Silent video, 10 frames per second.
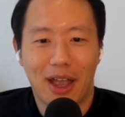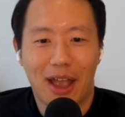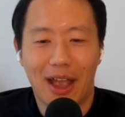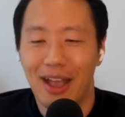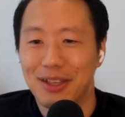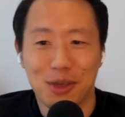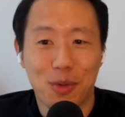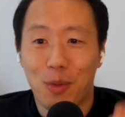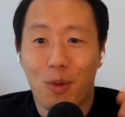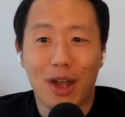And so
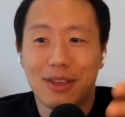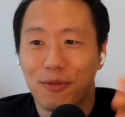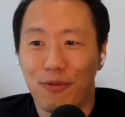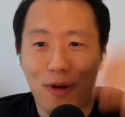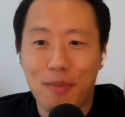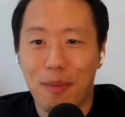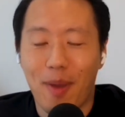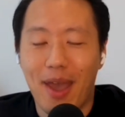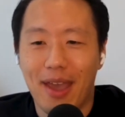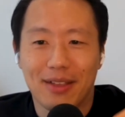we walked from the
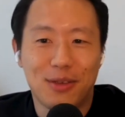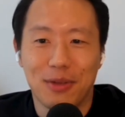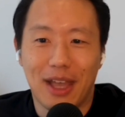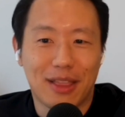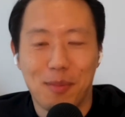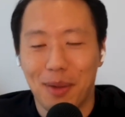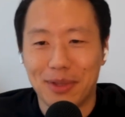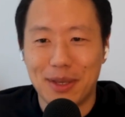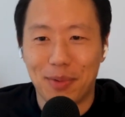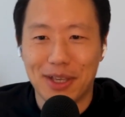bank to like the bubble
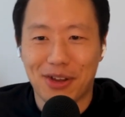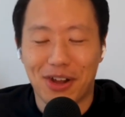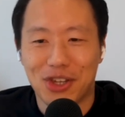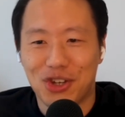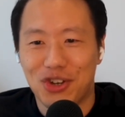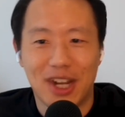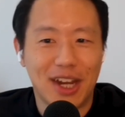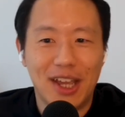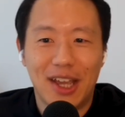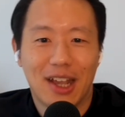tea place across the street,
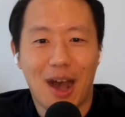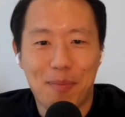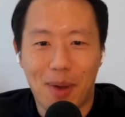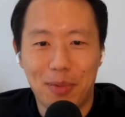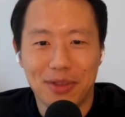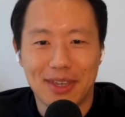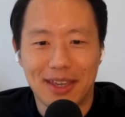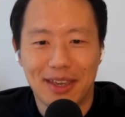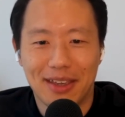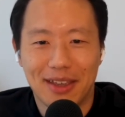got bubble
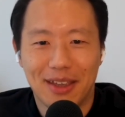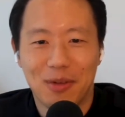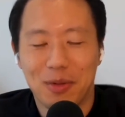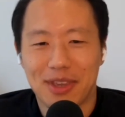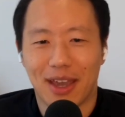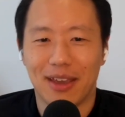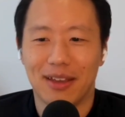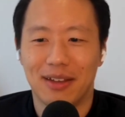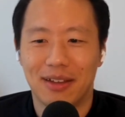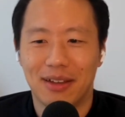tea, was like,
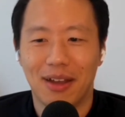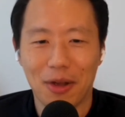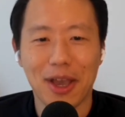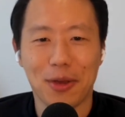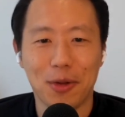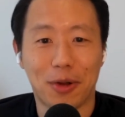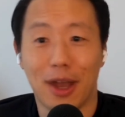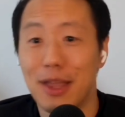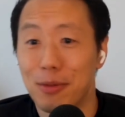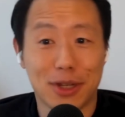okay, cool.
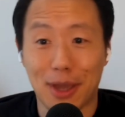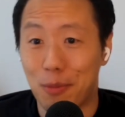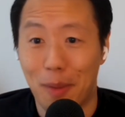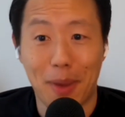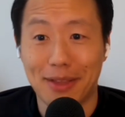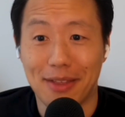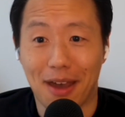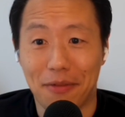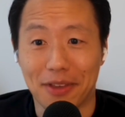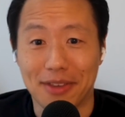And then we just like went back to the
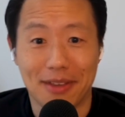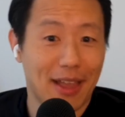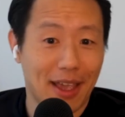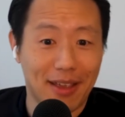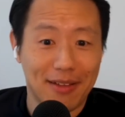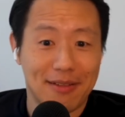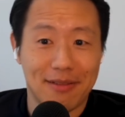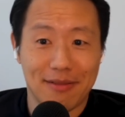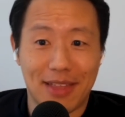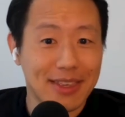office. Like,
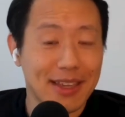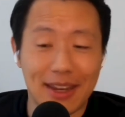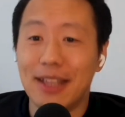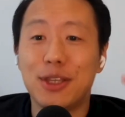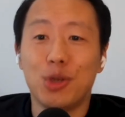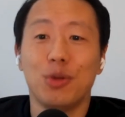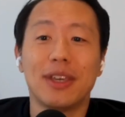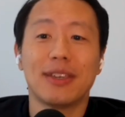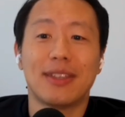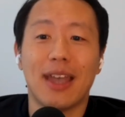that's it. And to
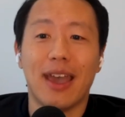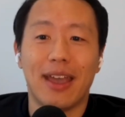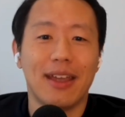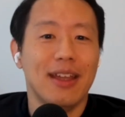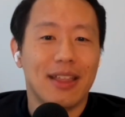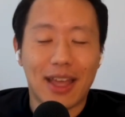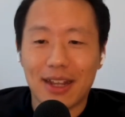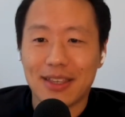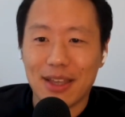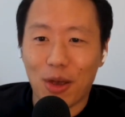this day, that
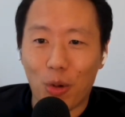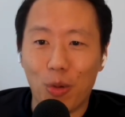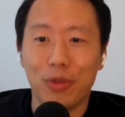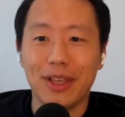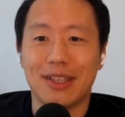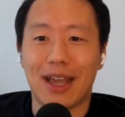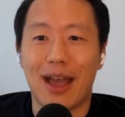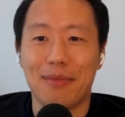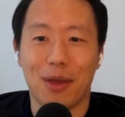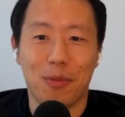is the only
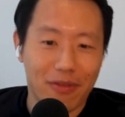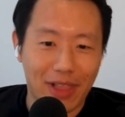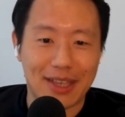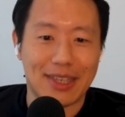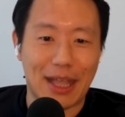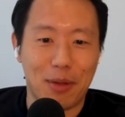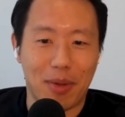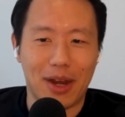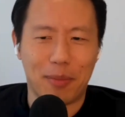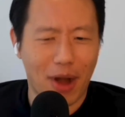time that we've like
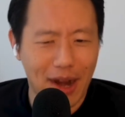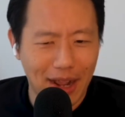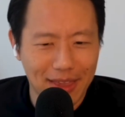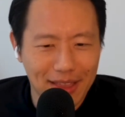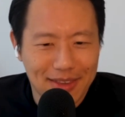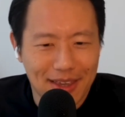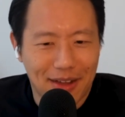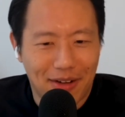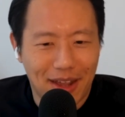celebrated. Brian, I think that's it, right? We